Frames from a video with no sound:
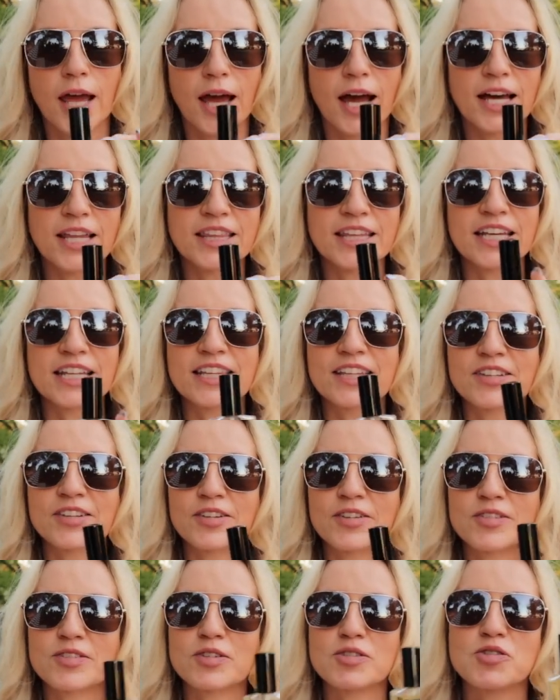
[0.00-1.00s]
I think this
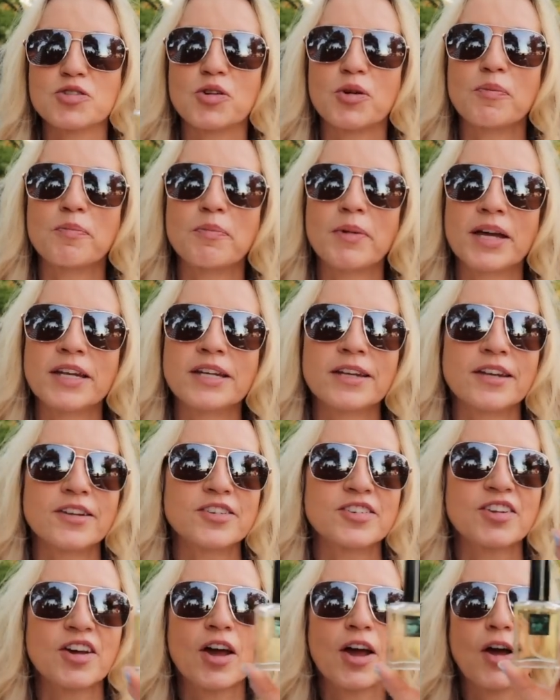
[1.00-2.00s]
is a
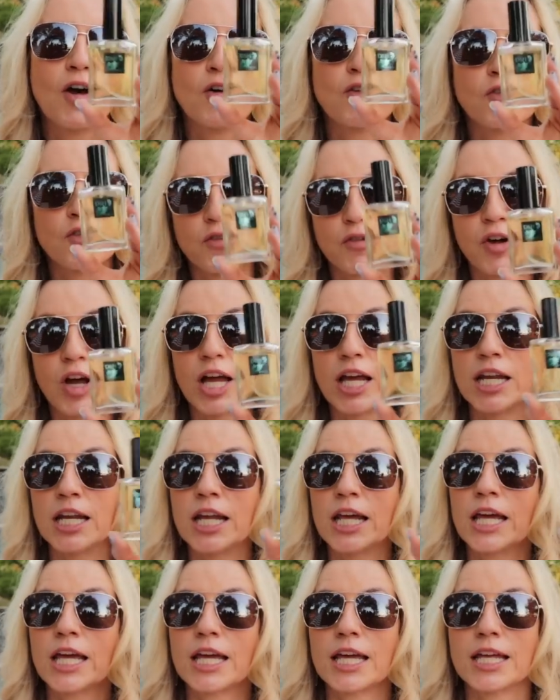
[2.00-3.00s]
tremendous,
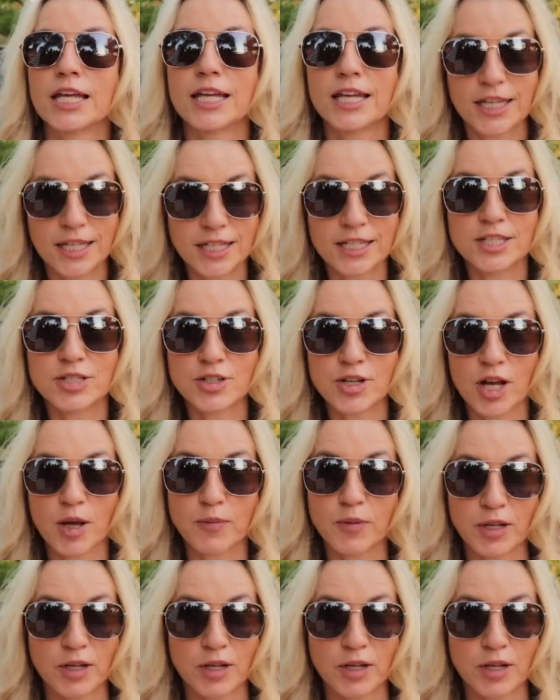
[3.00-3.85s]
fun, hidden gem.